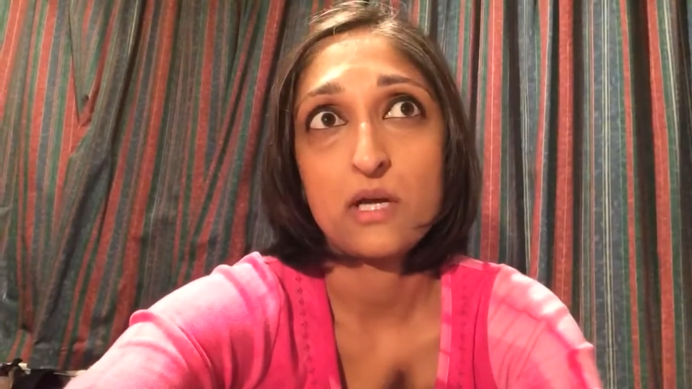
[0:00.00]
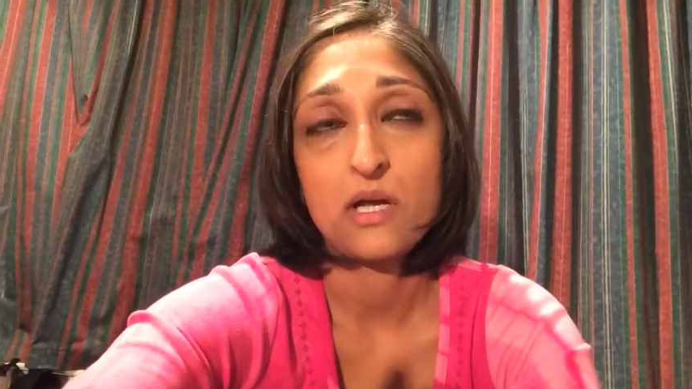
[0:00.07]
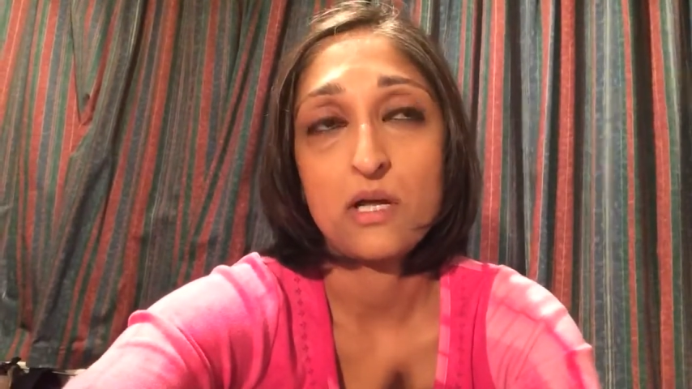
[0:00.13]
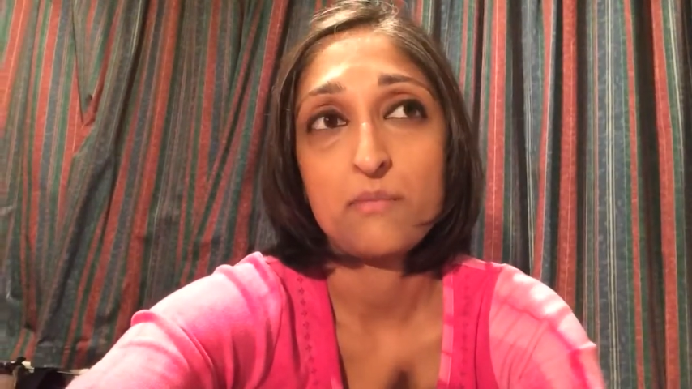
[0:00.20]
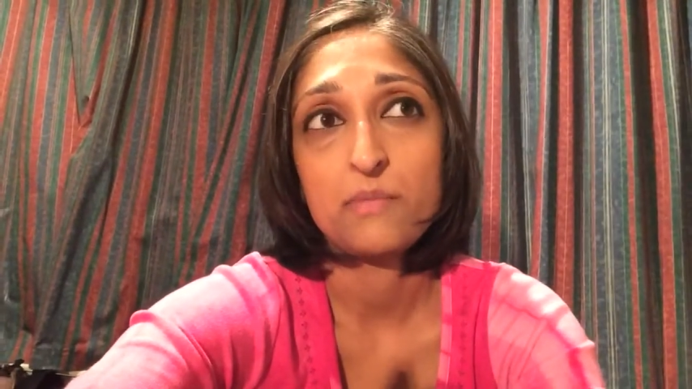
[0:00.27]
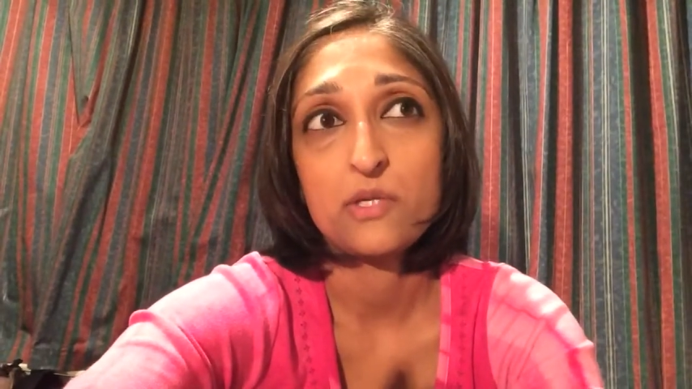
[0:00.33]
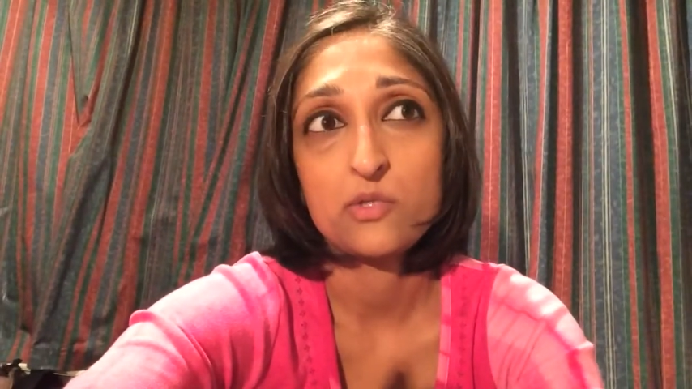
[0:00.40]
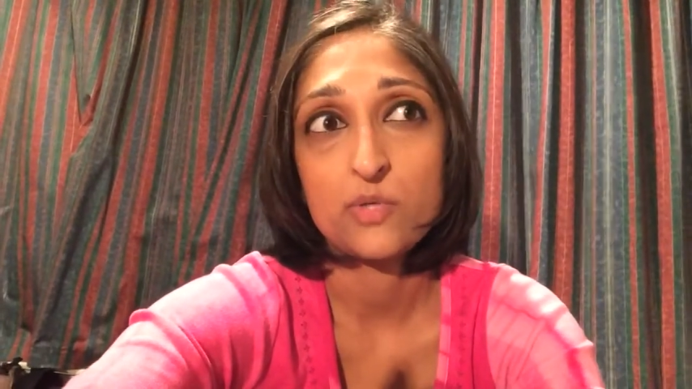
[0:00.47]

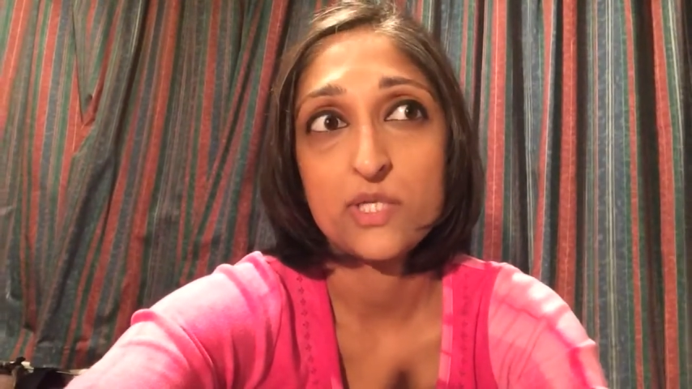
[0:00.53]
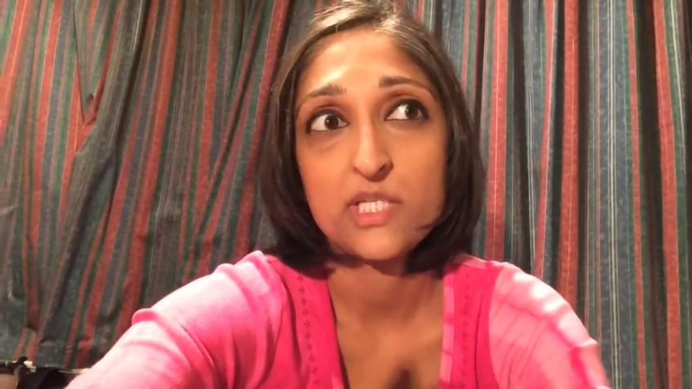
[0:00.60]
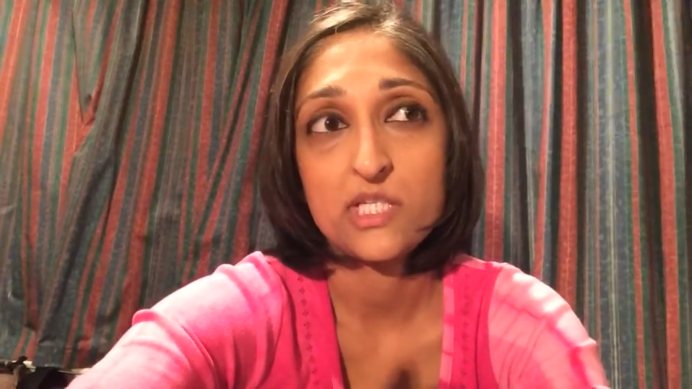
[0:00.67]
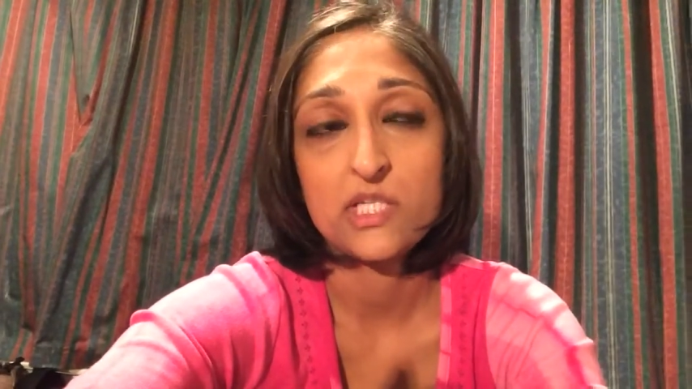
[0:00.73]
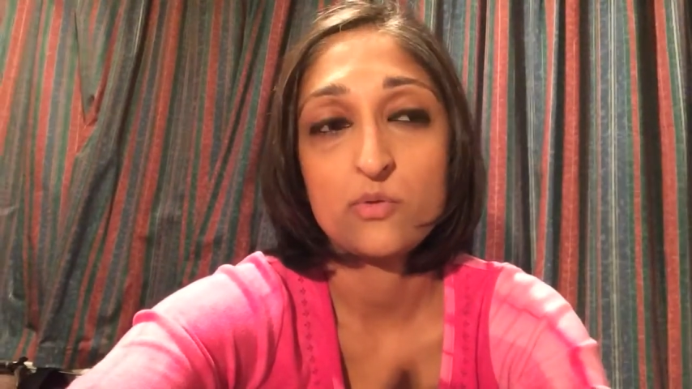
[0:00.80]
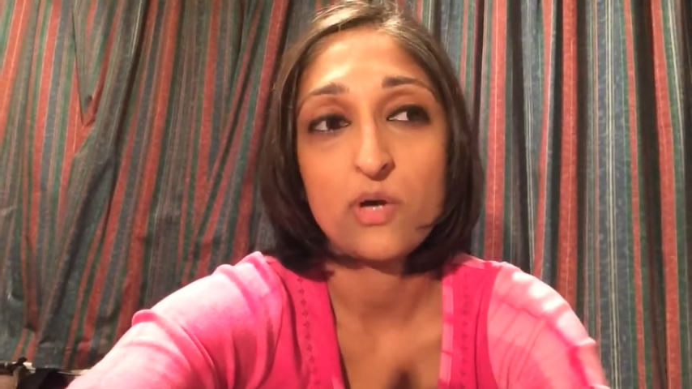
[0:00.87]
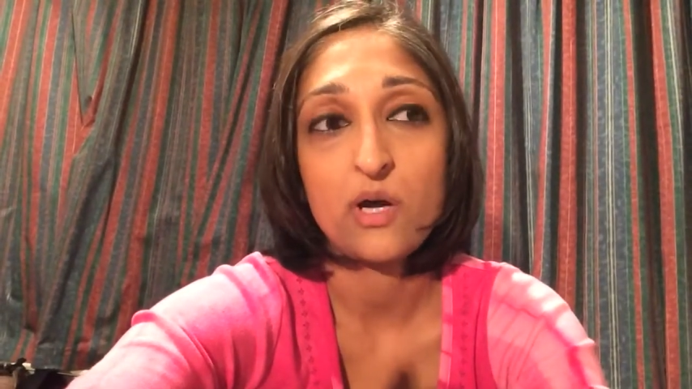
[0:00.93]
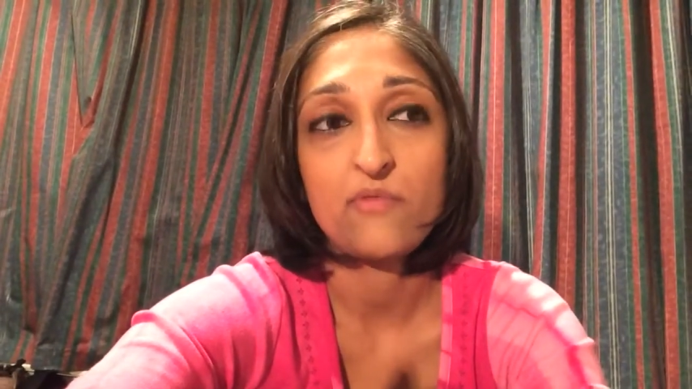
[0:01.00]

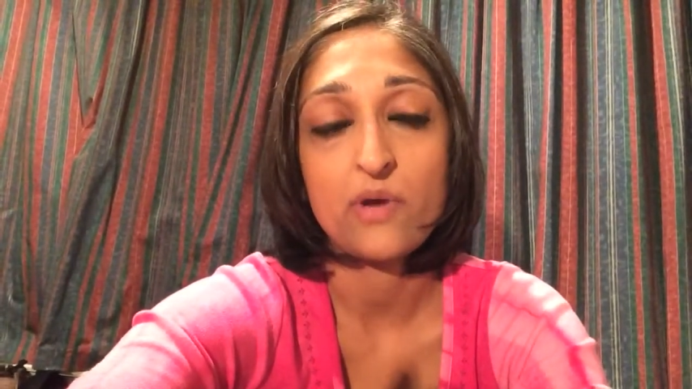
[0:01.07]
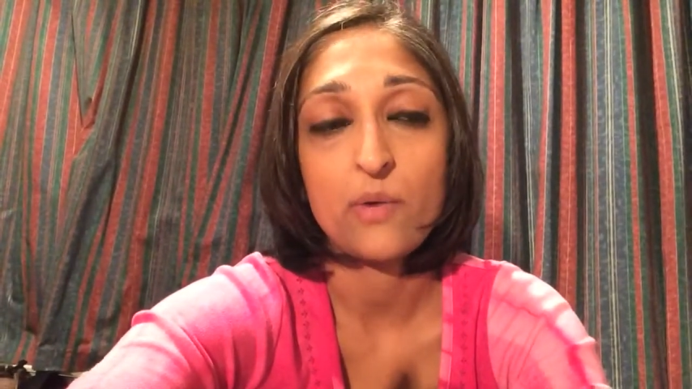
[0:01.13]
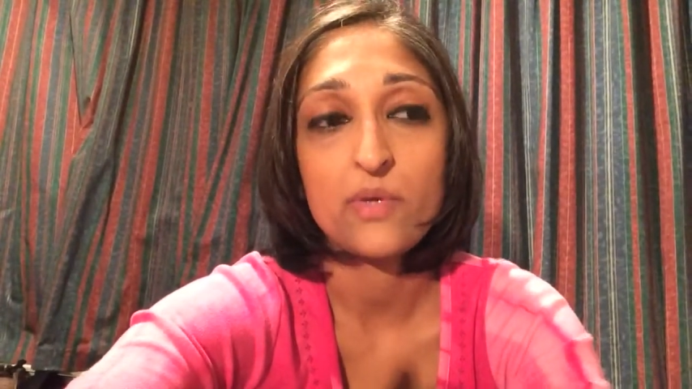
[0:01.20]
2012.